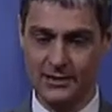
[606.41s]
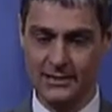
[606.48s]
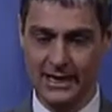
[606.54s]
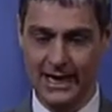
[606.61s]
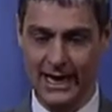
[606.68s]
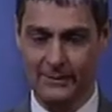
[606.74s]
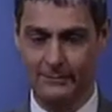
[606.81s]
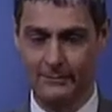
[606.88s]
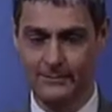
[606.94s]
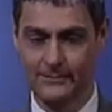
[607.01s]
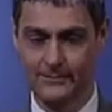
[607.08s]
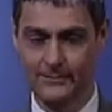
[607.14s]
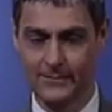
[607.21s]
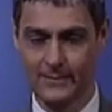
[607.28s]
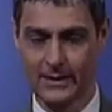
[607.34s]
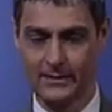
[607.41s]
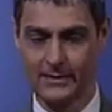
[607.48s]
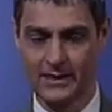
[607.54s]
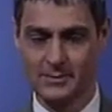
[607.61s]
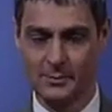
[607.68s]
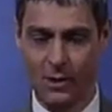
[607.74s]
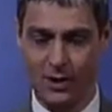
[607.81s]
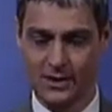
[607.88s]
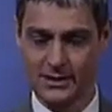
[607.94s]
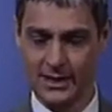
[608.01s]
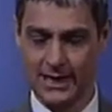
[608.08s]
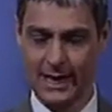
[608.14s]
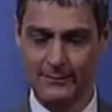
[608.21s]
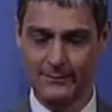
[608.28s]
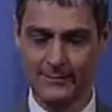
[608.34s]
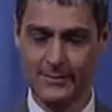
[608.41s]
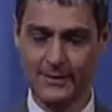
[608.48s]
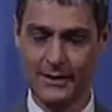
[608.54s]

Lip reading: to come. There's more to come.